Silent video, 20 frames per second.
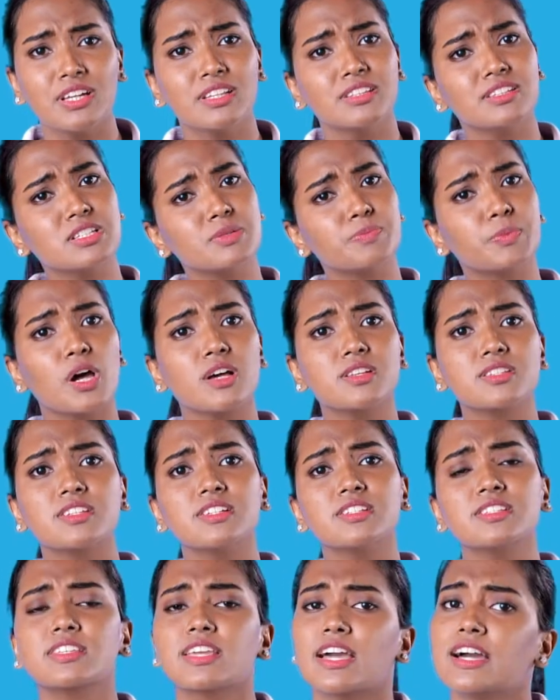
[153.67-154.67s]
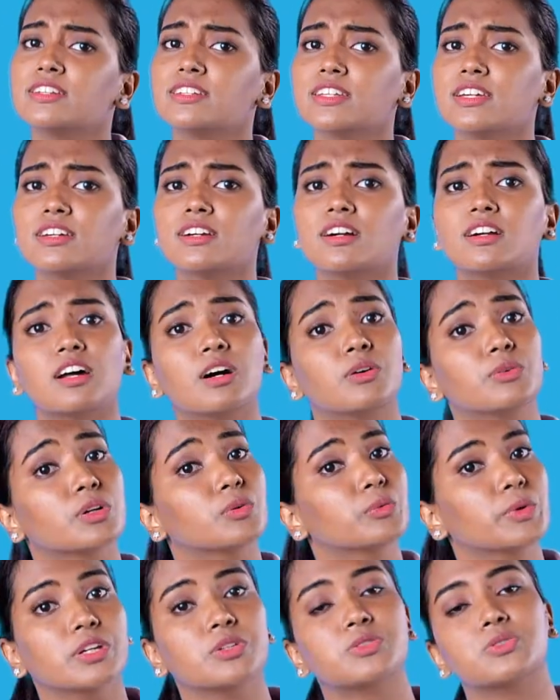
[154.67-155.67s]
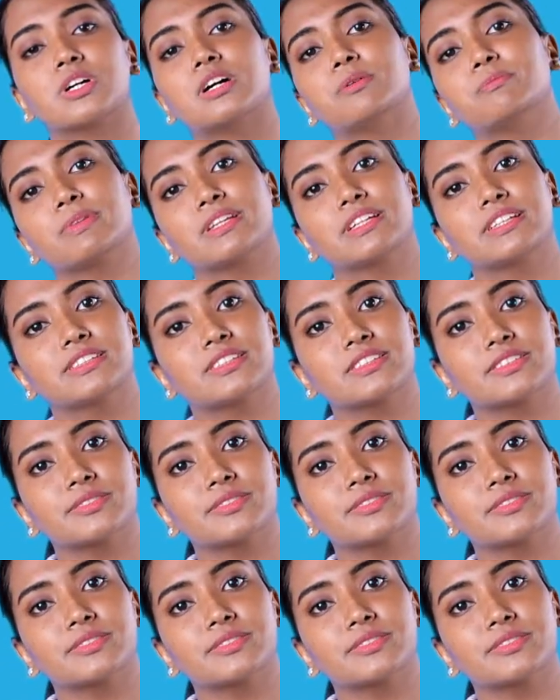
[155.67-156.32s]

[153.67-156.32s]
This process can take around a week to complete.